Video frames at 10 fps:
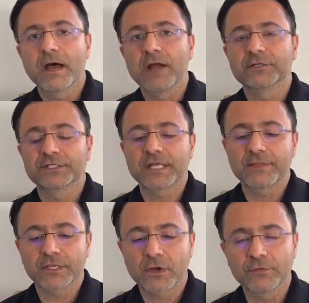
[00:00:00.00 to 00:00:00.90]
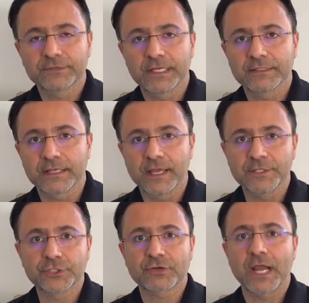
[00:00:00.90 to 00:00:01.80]
understand the content
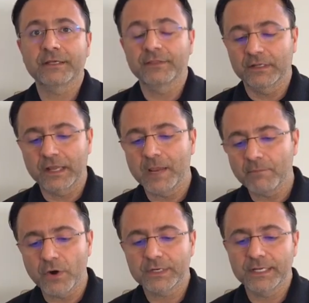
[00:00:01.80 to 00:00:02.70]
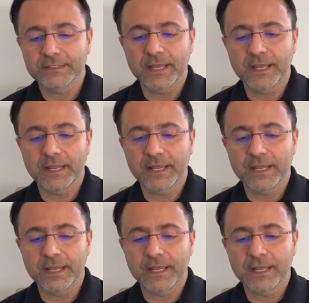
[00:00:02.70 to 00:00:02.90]
and try it in the live market.